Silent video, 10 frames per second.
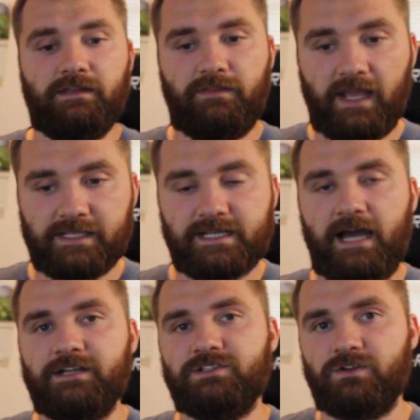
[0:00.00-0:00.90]
things
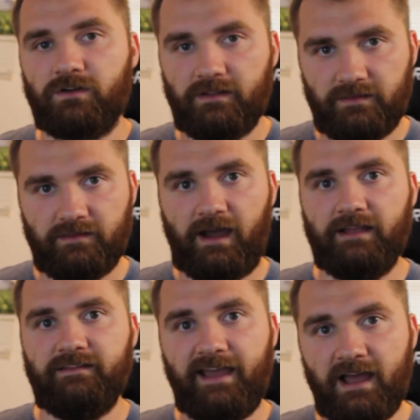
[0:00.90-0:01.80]
kind of started to
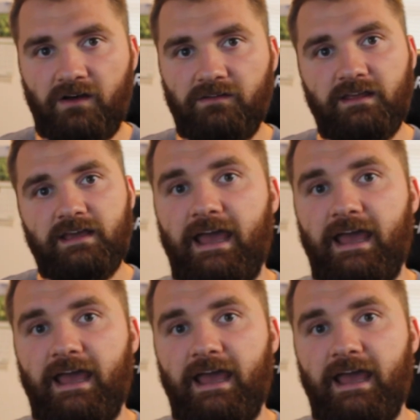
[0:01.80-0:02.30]
die down.